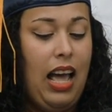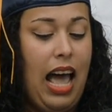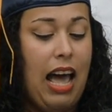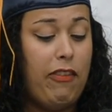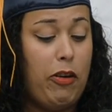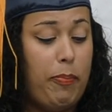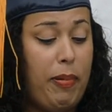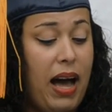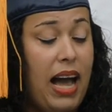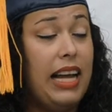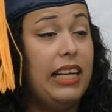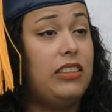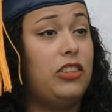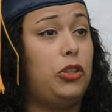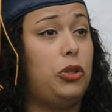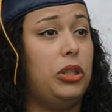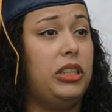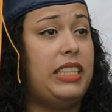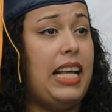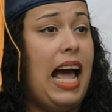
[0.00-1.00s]
Have a
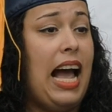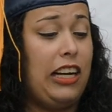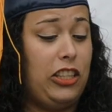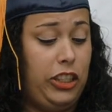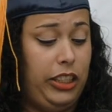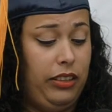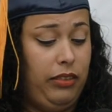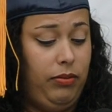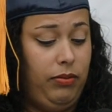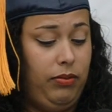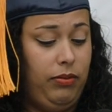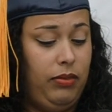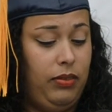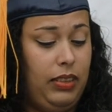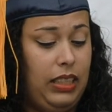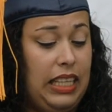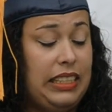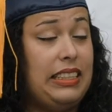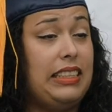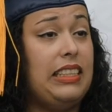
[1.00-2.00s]
bias towards action.
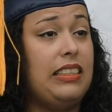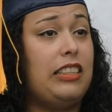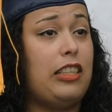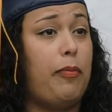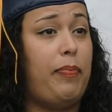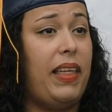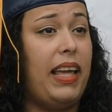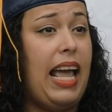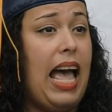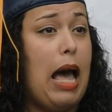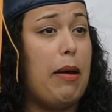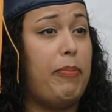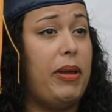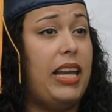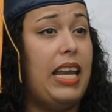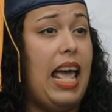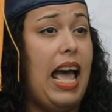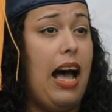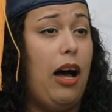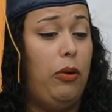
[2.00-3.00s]
Let's see something
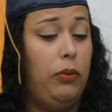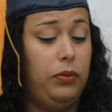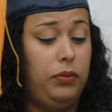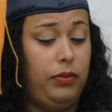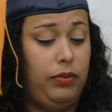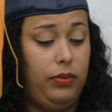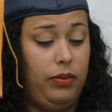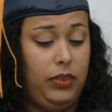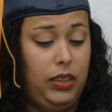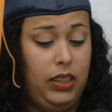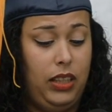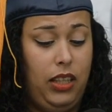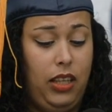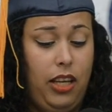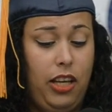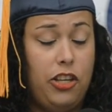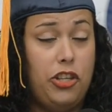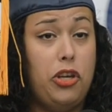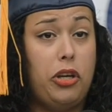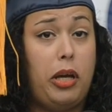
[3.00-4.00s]
happen now.
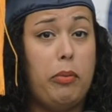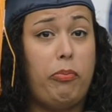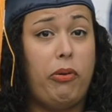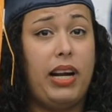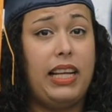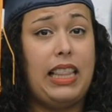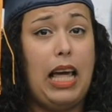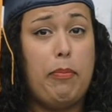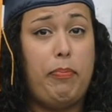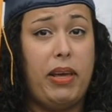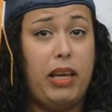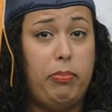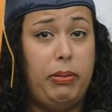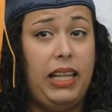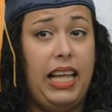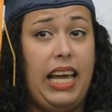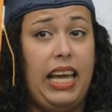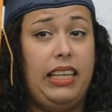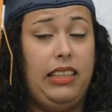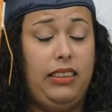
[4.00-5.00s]
You can break that big
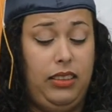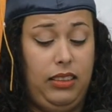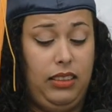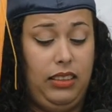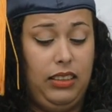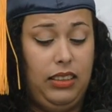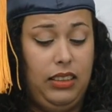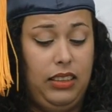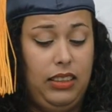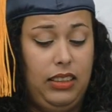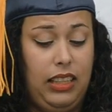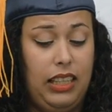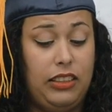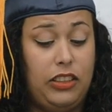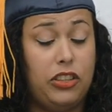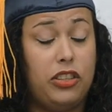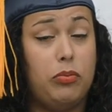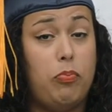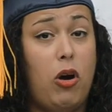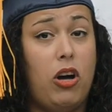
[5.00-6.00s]
plan
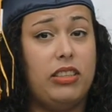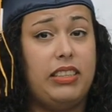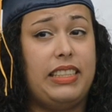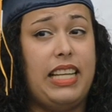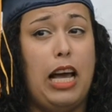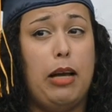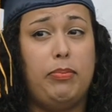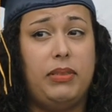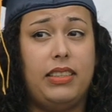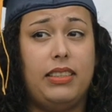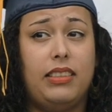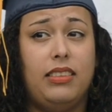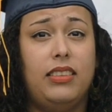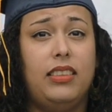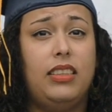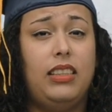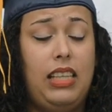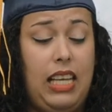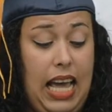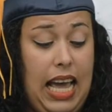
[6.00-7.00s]
into small steps
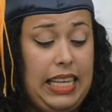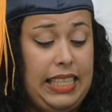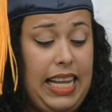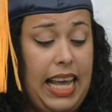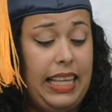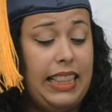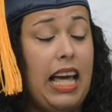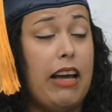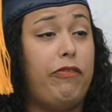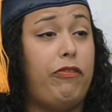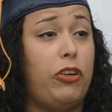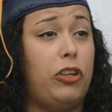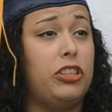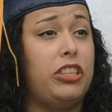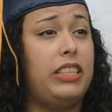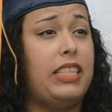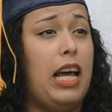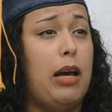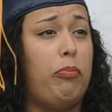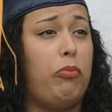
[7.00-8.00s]
and take that
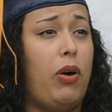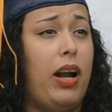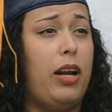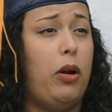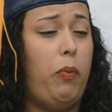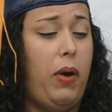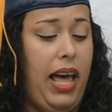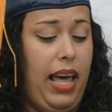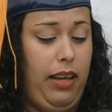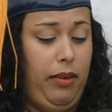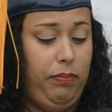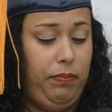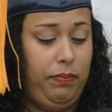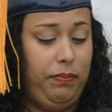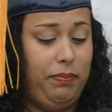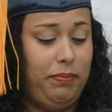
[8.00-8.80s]
first step right away.